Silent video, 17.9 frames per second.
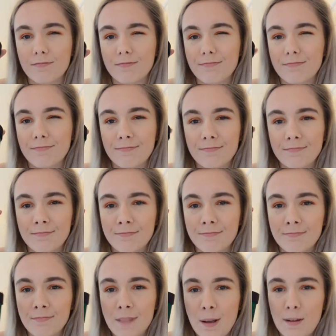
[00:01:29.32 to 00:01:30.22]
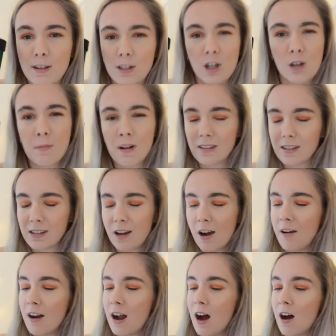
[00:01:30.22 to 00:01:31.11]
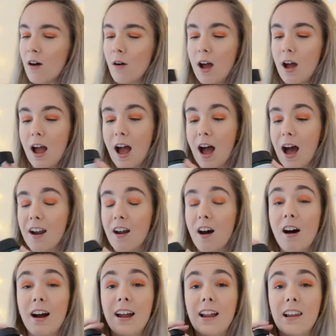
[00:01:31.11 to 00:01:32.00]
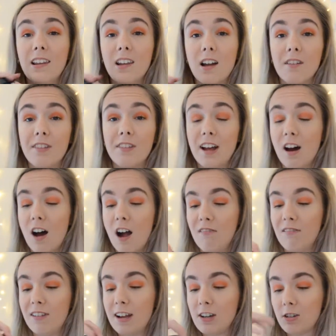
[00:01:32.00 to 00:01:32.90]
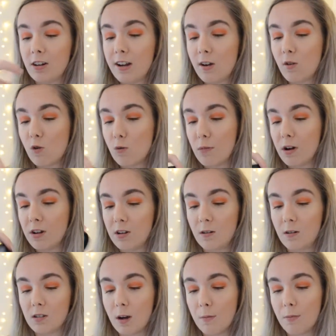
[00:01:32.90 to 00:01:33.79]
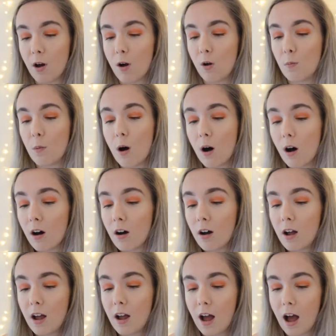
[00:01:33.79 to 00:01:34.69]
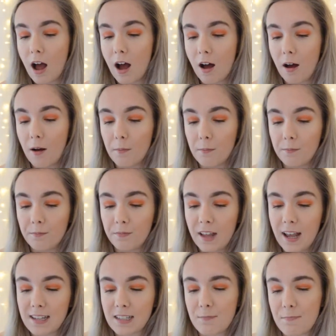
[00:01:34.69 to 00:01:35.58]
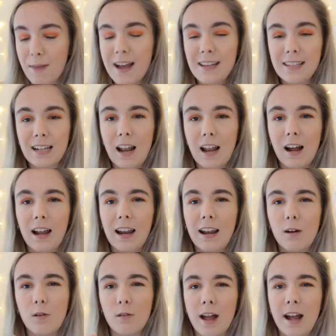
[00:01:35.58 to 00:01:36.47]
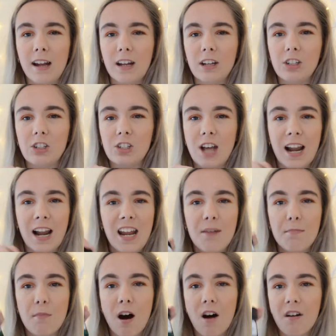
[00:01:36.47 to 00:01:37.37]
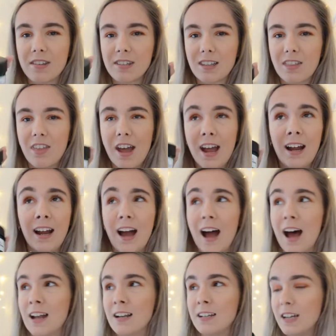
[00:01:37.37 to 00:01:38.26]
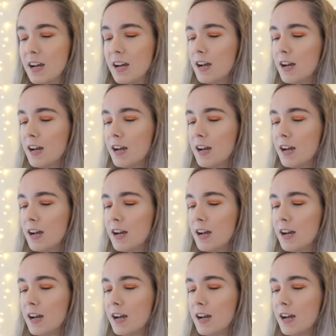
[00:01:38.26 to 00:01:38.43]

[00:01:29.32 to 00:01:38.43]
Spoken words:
maybe 2 months ago now and I love it. I've literally almost used up the whole pot. It's basically like a little like jelly mask thing and